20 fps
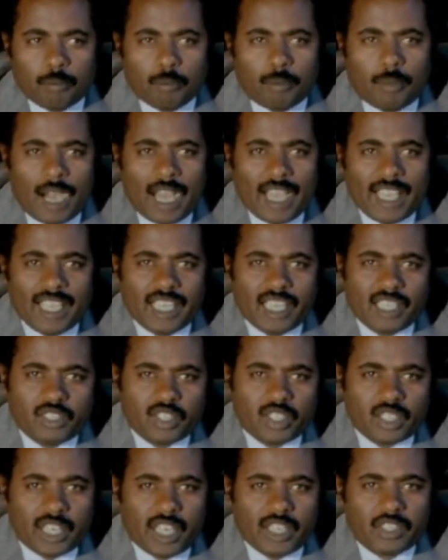by a
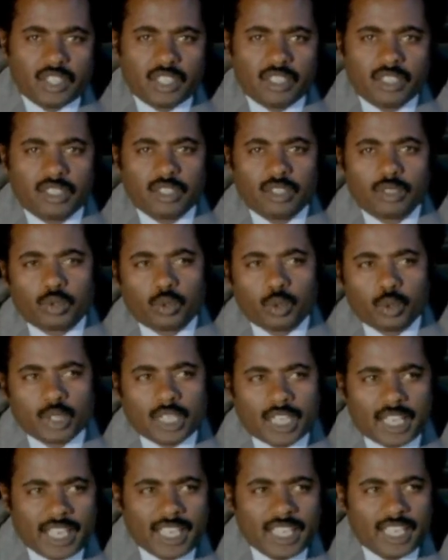legislation to
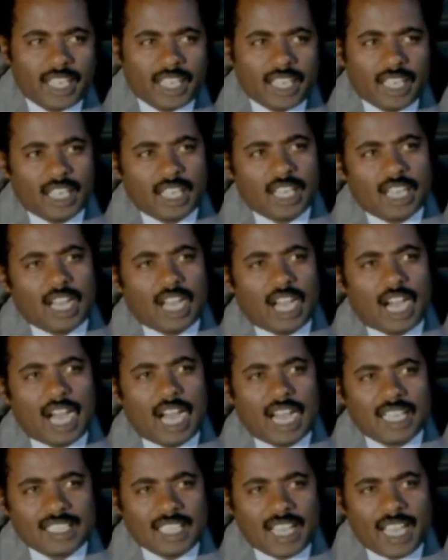surrender
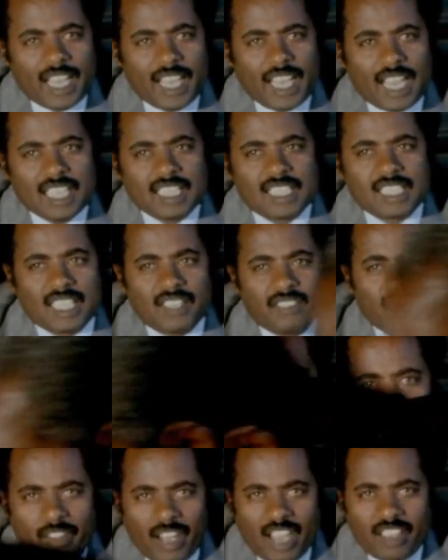as high as
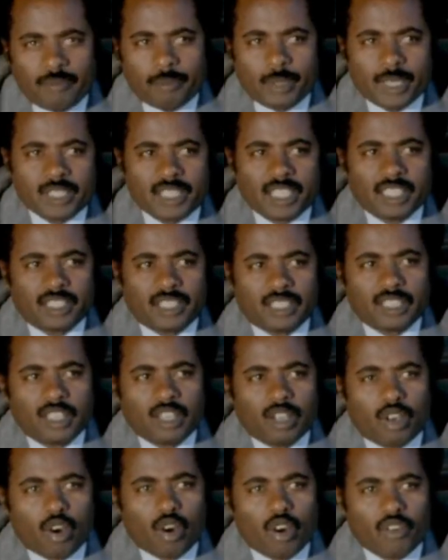
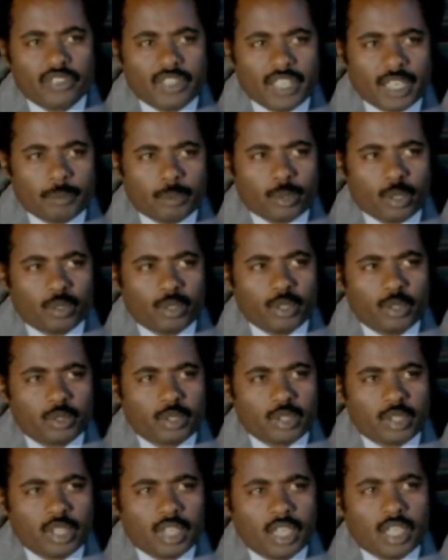75% of their
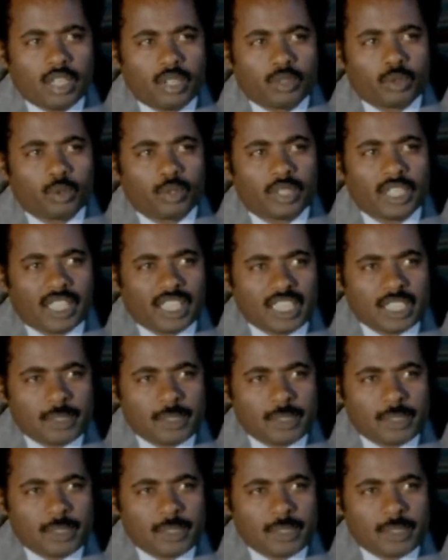produce to their